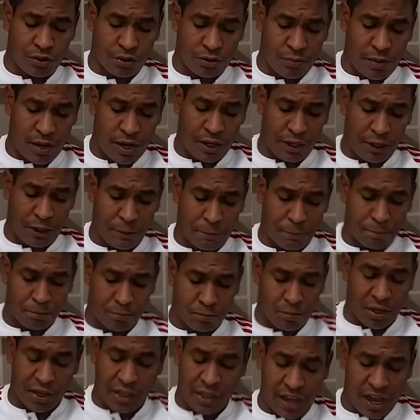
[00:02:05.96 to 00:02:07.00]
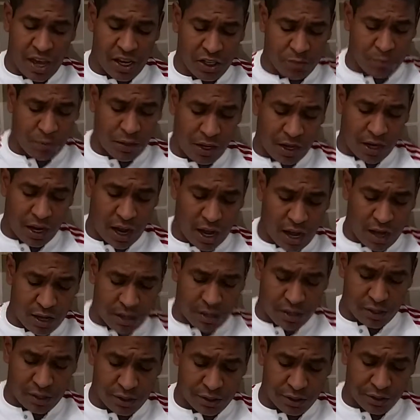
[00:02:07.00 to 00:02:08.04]
my case,
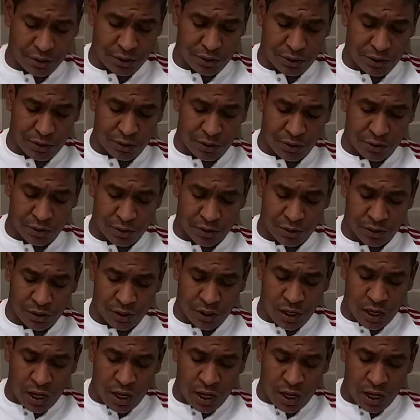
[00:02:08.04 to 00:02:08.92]
because